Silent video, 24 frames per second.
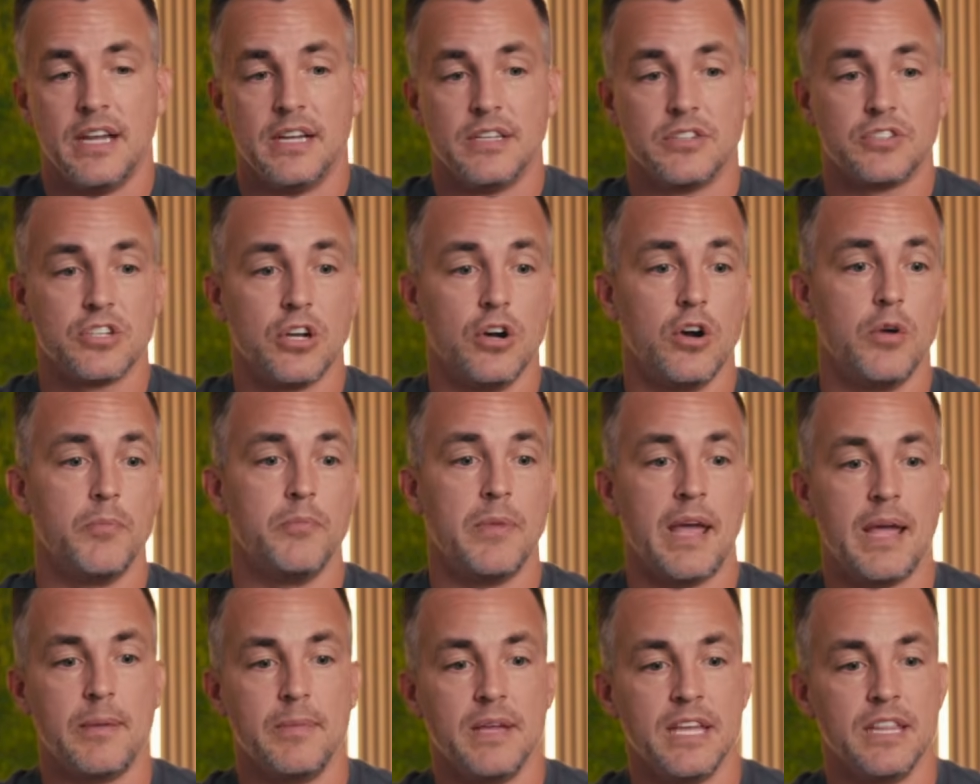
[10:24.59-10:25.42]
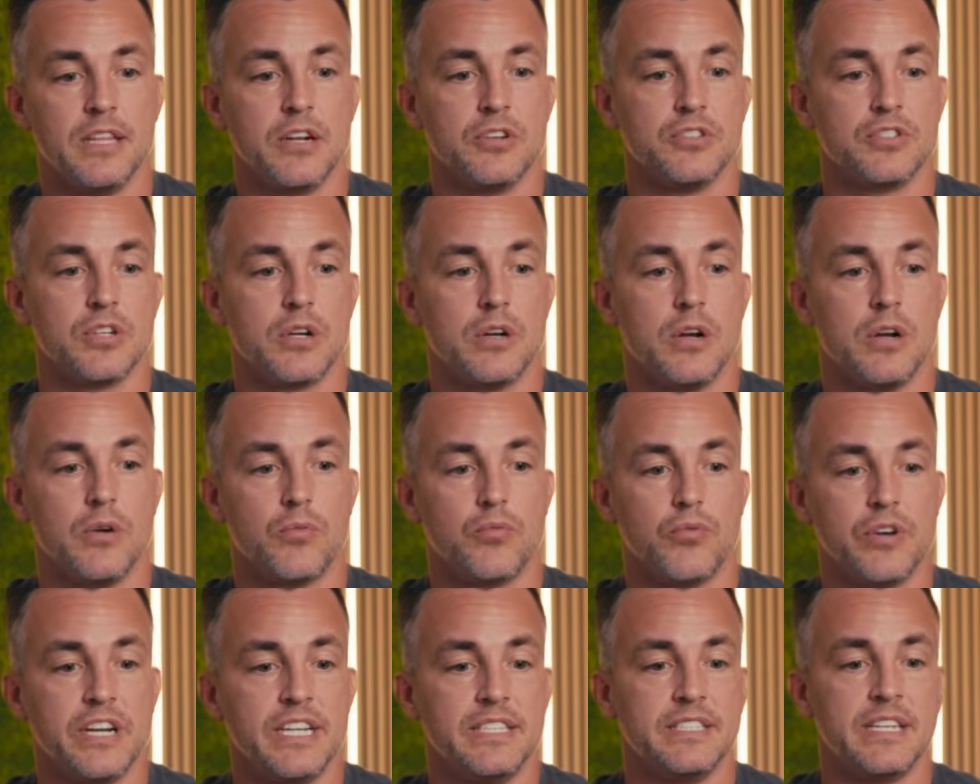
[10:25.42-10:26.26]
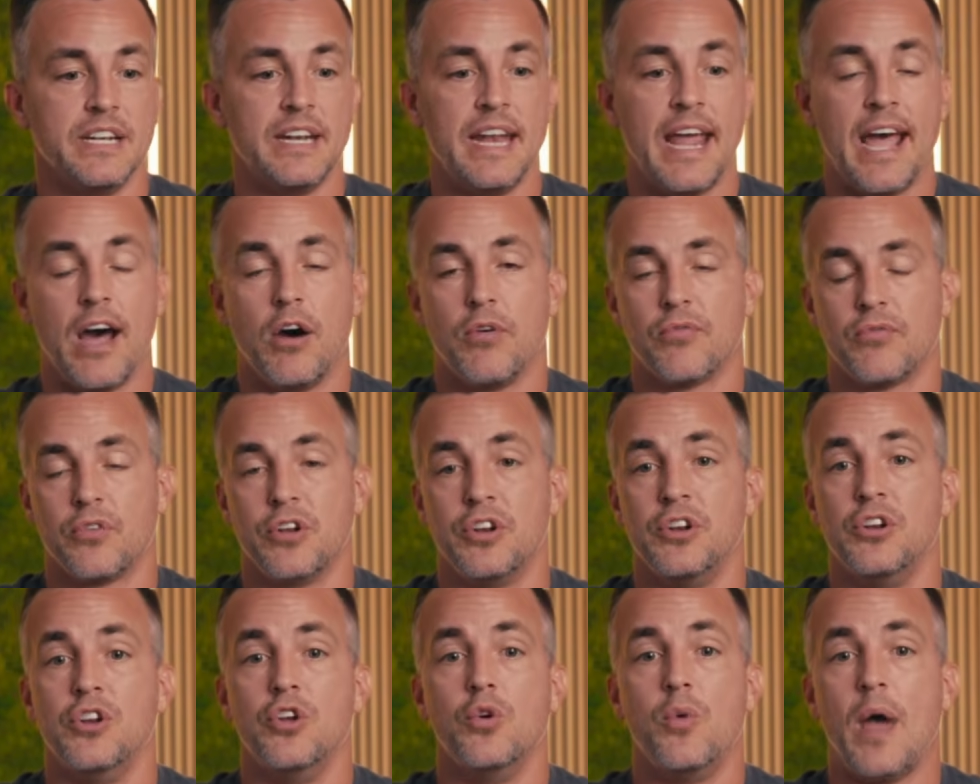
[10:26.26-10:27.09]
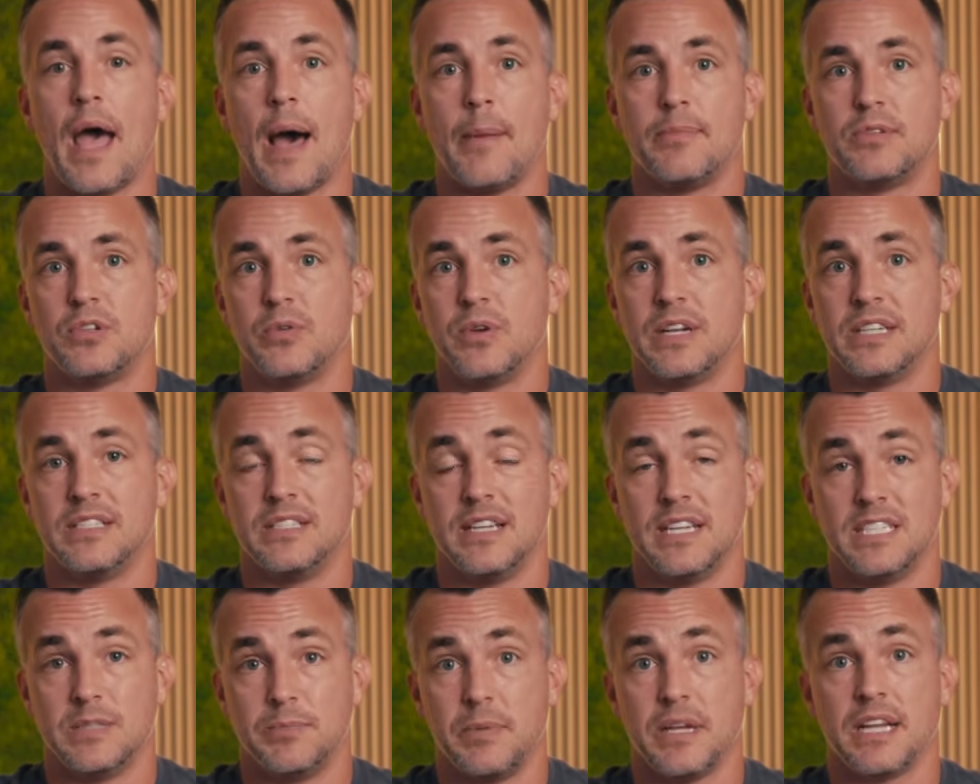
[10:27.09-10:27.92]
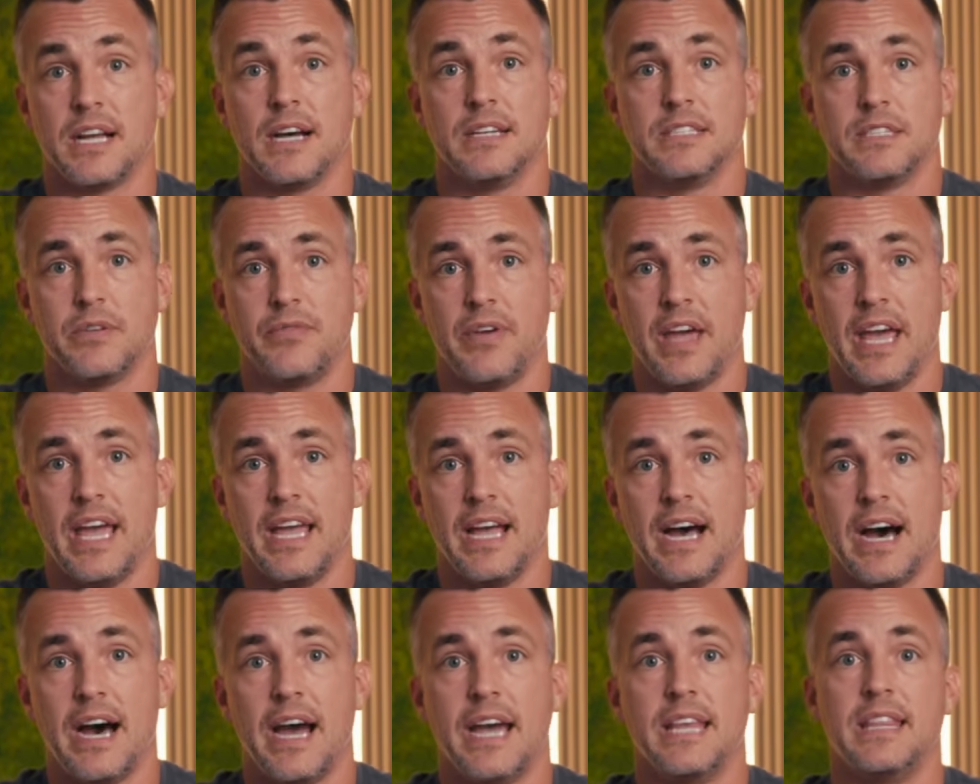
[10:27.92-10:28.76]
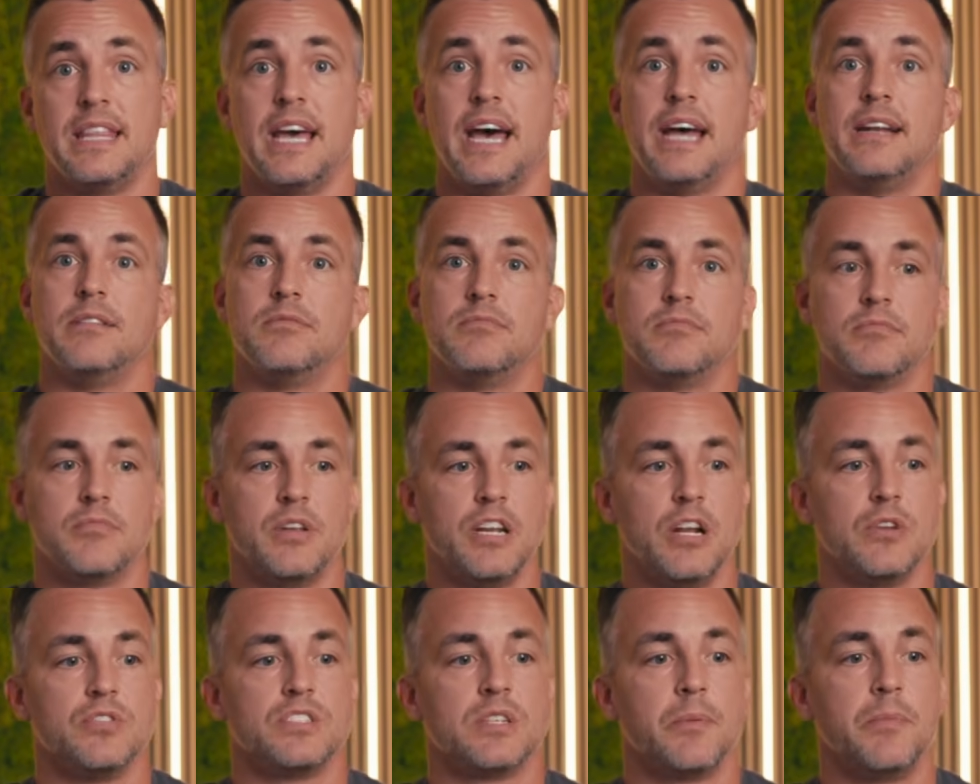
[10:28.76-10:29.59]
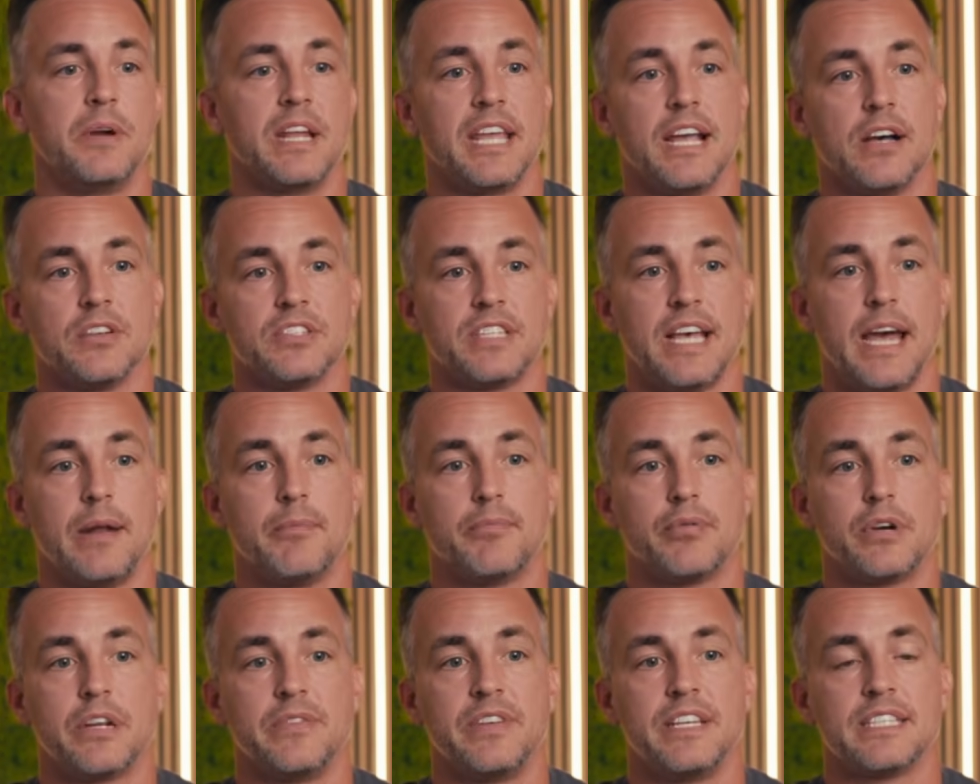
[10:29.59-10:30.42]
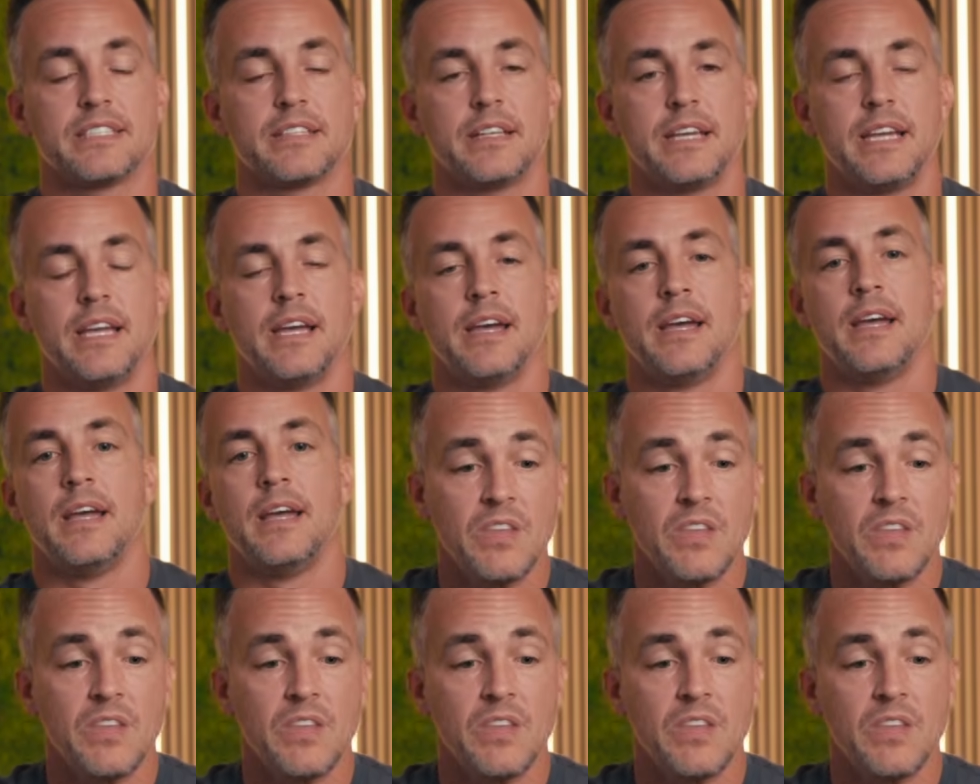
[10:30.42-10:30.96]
So maybe there's a reason now for a new app to exist because of AI that somebody else had previously.